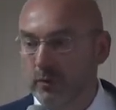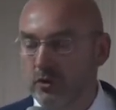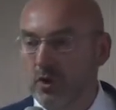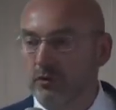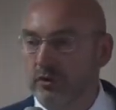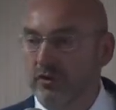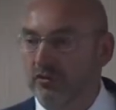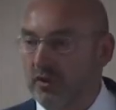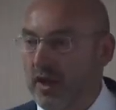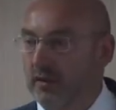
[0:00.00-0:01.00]
We don't
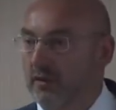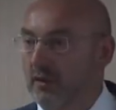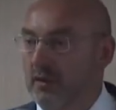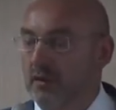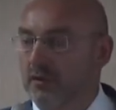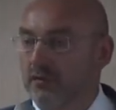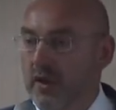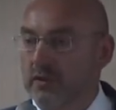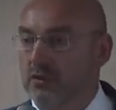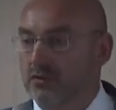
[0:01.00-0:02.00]
understand the
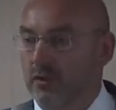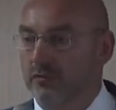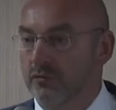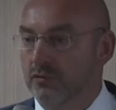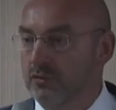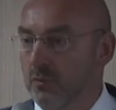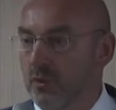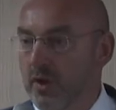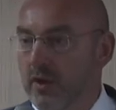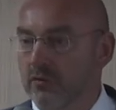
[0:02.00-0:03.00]
values of
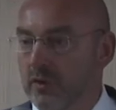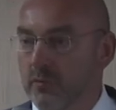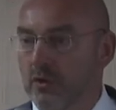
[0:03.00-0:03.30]
someone else,